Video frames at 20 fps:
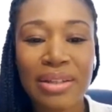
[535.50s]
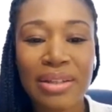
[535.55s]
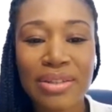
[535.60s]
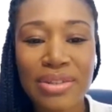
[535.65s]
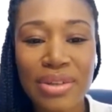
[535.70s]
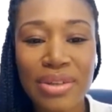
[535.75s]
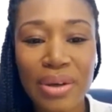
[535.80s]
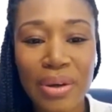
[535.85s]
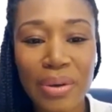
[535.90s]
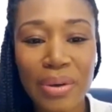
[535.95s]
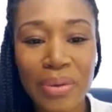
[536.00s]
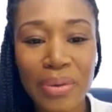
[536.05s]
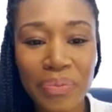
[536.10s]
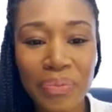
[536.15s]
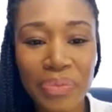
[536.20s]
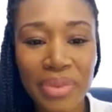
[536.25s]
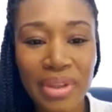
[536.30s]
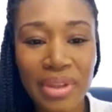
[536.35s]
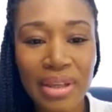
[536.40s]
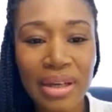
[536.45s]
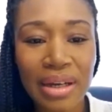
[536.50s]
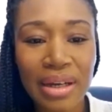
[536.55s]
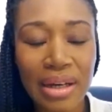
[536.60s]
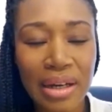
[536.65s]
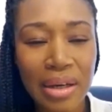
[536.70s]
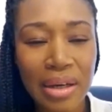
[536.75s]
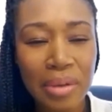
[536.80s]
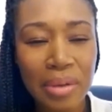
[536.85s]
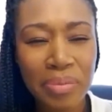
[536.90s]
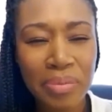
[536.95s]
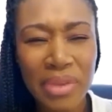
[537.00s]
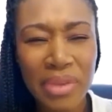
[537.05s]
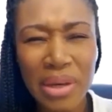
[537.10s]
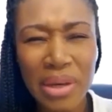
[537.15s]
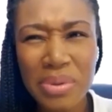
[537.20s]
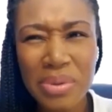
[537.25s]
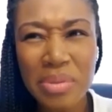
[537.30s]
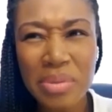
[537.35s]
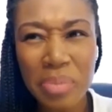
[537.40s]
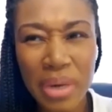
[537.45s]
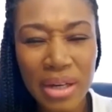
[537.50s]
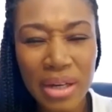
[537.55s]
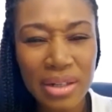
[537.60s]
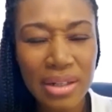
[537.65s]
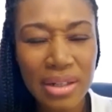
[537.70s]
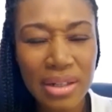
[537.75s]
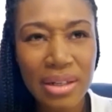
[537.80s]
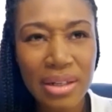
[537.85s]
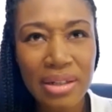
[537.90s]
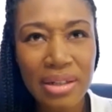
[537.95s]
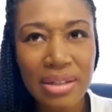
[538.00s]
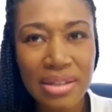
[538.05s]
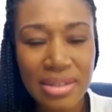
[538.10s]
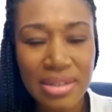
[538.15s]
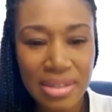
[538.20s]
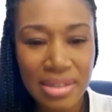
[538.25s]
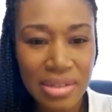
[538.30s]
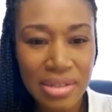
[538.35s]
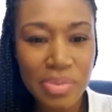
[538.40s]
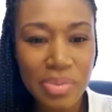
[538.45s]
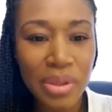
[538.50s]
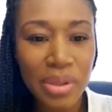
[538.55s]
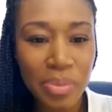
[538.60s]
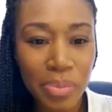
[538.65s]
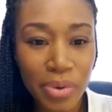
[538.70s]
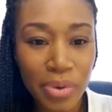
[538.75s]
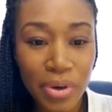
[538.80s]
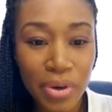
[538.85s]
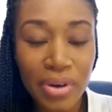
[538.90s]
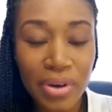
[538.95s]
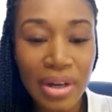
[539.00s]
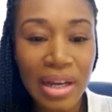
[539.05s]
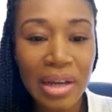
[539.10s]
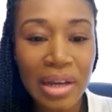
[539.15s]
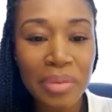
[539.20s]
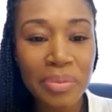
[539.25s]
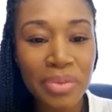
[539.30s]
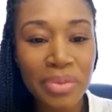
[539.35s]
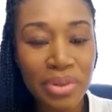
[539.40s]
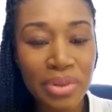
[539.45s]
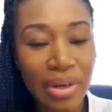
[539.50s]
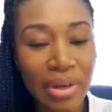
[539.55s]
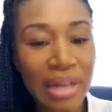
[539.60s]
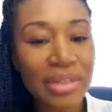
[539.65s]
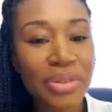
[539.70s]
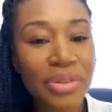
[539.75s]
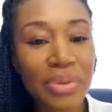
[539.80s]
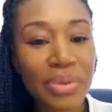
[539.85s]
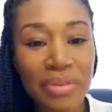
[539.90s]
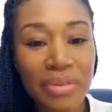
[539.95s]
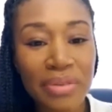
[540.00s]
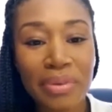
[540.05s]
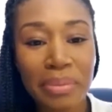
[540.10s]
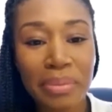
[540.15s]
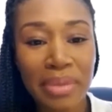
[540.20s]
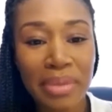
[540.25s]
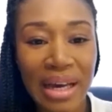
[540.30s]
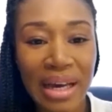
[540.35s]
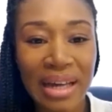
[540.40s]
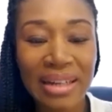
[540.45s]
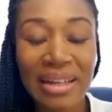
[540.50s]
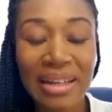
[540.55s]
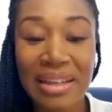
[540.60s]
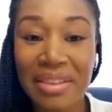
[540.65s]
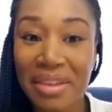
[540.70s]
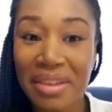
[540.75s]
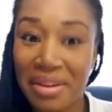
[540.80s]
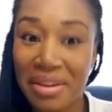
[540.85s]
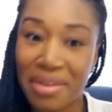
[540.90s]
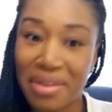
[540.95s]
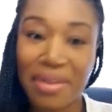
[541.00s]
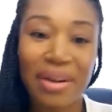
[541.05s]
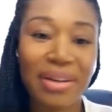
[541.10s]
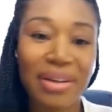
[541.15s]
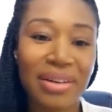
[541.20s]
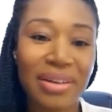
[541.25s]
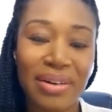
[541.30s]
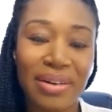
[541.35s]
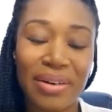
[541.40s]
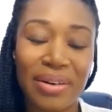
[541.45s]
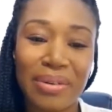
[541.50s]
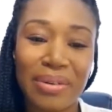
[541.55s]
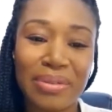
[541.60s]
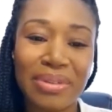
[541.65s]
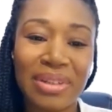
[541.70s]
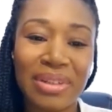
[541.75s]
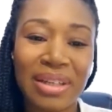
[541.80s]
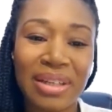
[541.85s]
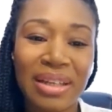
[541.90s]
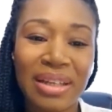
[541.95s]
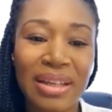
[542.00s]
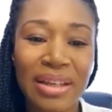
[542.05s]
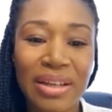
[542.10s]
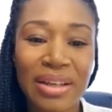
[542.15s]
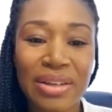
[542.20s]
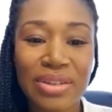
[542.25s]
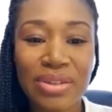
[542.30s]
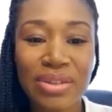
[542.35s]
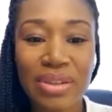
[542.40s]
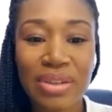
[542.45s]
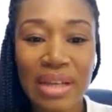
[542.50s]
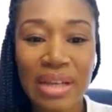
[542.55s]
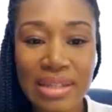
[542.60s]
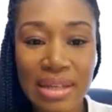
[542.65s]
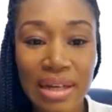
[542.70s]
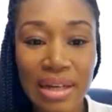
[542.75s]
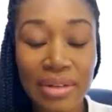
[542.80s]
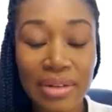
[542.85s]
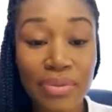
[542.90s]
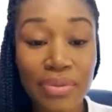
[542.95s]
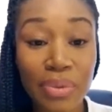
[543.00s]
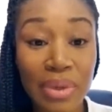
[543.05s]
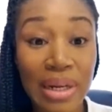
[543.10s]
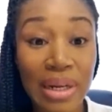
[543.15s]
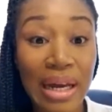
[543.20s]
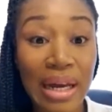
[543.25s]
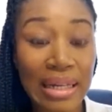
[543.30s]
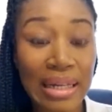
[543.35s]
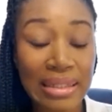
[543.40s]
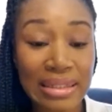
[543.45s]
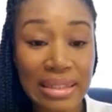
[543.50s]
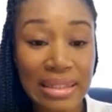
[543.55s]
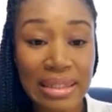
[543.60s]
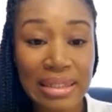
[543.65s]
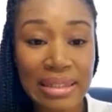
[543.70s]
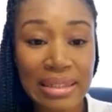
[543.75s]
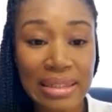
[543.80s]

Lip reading: So that was about a 6-month program. You graduate from that and then you're on your own. So that's kind of what I did.